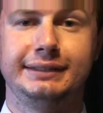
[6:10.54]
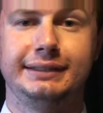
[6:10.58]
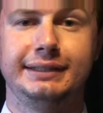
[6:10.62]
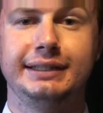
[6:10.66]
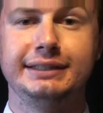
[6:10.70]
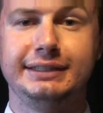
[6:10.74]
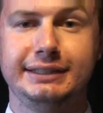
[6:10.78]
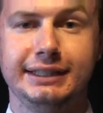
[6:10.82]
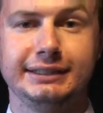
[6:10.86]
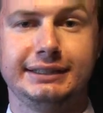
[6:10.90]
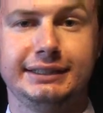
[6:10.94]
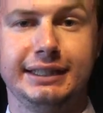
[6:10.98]

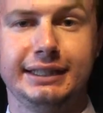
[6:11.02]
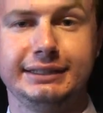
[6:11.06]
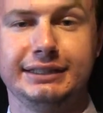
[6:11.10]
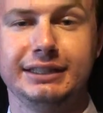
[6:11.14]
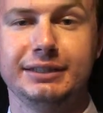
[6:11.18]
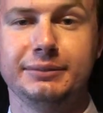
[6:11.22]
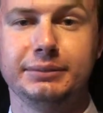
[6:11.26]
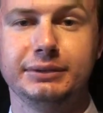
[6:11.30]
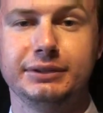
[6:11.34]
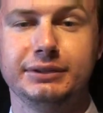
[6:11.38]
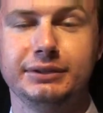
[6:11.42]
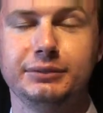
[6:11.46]
it's just that
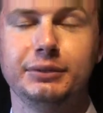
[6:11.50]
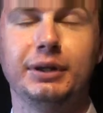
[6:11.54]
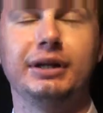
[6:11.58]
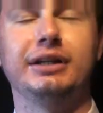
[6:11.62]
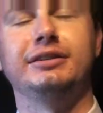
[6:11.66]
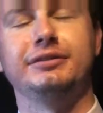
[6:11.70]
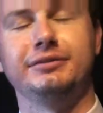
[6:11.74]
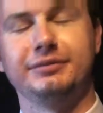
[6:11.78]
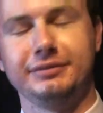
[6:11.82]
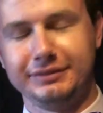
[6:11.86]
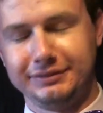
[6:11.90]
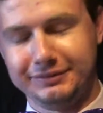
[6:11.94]
simple. Well,
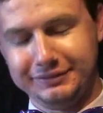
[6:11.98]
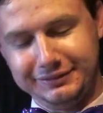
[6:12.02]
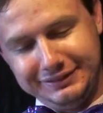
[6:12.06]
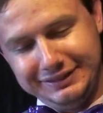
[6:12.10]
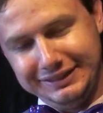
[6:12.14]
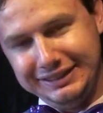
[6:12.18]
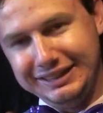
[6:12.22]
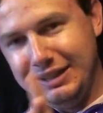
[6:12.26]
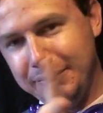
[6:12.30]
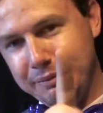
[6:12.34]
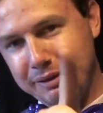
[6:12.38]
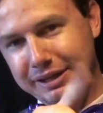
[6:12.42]

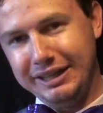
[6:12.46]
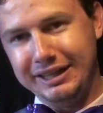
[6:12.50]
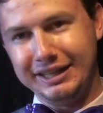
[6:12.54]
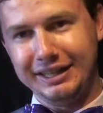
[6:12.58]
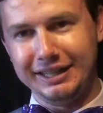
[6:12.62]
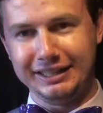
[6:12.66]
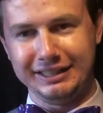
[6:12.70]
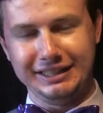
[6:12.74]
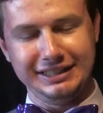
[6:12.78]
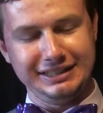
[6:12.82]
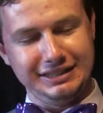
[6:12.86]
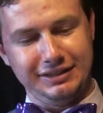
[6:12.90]
let me
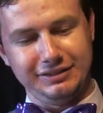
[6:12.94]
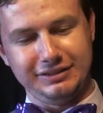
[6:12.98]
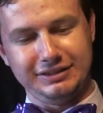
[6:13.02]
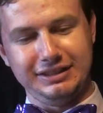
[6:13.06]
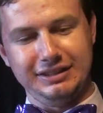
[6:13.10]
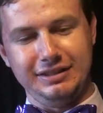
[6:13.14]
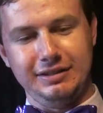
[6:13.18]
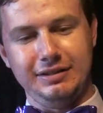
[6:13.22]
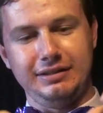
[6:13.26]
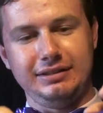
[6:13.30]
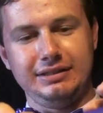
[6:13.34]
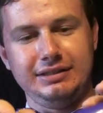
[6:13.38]
uh, get down to
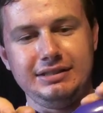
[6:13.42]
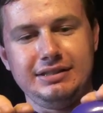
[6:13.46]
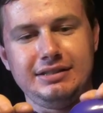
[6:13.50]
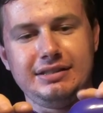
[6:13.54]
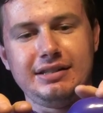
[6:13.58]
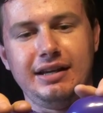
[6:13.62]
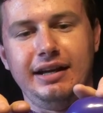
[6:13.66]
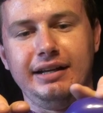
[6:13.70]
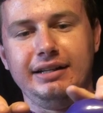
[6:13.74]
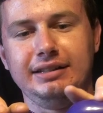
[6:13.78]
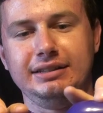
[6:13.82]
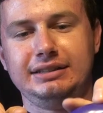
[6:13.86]
the
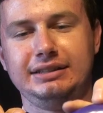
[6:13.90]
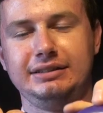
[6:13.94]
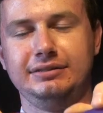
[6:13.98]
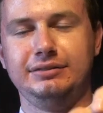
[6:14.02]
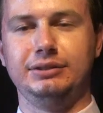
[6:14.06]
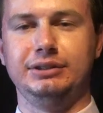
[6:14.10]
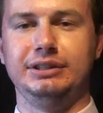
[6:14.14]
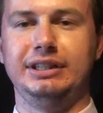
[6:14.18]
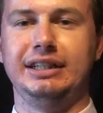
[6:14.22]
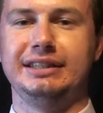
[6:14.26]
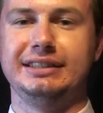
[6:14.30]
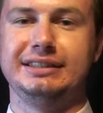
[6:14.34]
science.
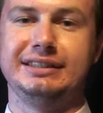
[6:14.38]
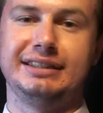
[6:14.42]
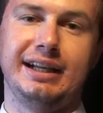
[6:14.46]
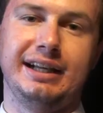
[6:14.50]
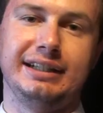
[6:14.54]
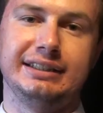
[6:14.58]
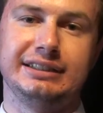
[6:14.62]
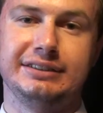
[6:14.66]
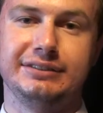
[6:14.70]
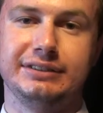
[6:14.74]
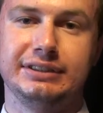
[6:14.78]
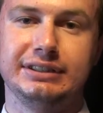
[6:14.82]
Well, not the
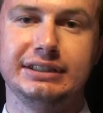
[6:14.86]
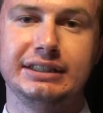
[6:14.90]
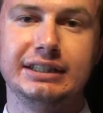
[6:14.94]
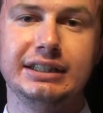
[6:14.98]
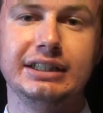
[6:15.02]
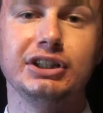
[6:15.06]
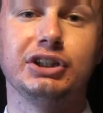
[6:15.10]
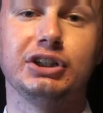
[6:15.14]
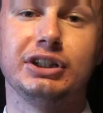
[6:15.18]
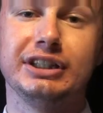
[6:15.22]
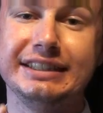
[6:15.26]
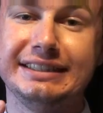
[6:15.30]
science of it.
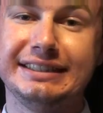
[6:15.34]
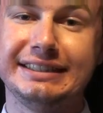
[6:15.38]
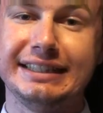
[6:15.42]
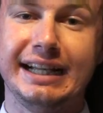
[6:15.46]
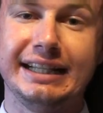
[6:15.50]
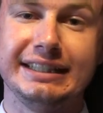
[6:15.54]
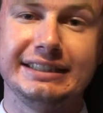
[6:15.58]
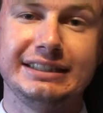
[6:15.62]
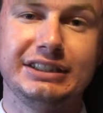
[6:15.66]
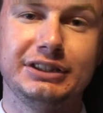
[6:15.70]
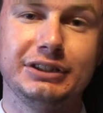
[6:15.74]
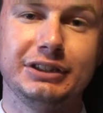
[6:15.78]
There is
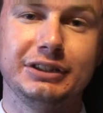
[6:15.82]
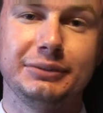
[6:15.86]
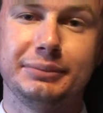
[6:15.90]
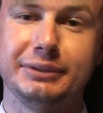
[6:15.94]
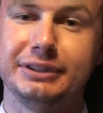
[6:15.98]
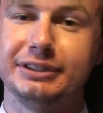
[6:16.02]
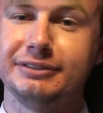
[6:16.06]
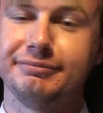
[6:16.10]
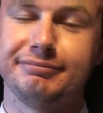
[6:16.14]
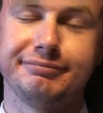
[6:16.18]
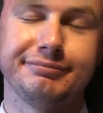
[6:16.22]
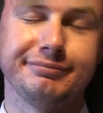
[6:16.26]
science to it,
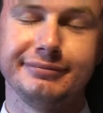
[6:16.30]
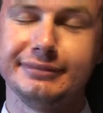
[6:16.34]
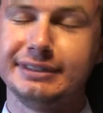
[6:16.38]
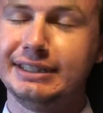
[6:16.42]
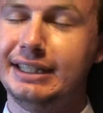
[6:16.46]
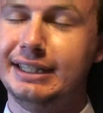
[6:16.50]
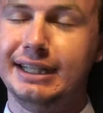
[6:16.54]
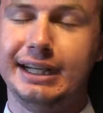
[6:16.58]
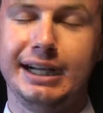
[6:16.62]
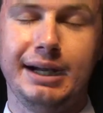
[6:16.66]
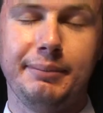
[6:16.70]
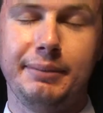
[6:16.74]
but
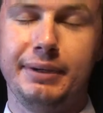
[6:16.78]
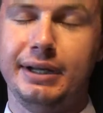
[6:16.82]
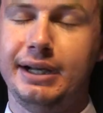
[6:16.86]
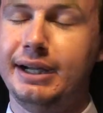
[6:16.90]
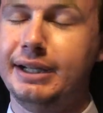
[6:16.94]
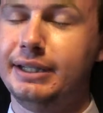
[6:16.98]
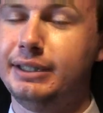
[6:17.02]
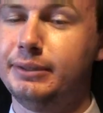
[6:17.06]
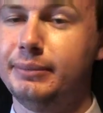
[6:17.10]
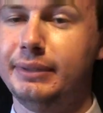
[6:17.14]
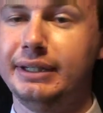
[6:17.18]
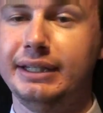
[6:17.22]
I'm
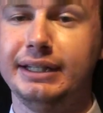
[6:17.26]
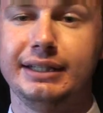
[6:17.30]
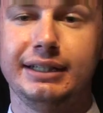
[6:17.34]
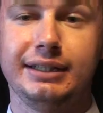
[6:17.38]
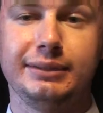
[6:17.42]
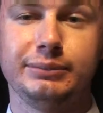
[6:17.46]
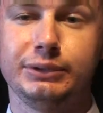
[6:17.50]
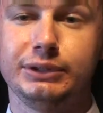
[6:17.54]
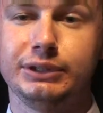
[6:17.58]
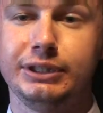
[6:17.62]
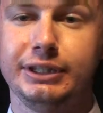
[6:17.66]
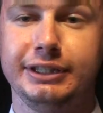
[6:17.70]
not your man.
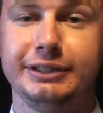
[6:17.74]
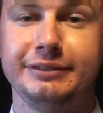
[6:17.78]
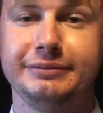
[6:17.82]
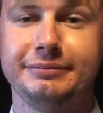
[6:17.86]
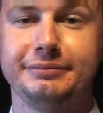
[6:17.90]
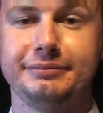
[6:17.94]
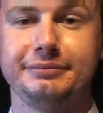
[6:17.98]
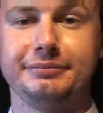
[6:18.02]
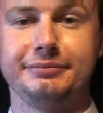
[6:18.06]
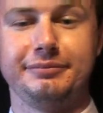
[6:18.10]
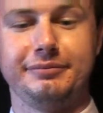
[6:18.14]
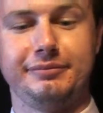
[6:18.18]
I'm sorry.
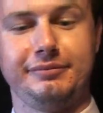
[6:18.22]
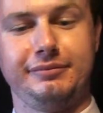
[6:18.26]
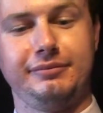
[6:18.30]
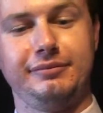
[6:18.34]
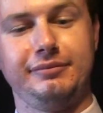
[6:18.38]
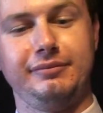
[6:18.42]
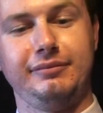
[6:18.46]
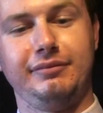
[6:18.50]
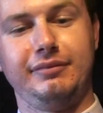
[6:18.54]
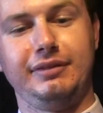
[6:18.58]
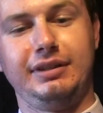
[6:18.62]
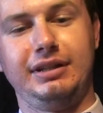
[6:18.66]

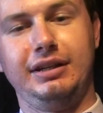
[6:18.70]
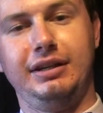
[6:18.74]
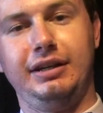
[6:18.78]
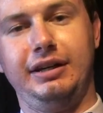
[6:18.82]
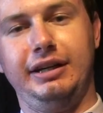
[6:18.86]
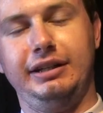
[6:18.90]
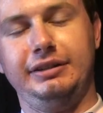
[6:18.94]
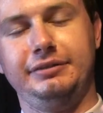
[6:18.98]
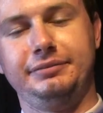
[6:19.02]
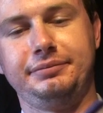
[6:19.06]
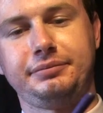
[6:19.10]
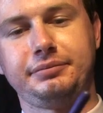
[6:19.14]

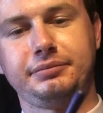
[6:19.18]
Alright,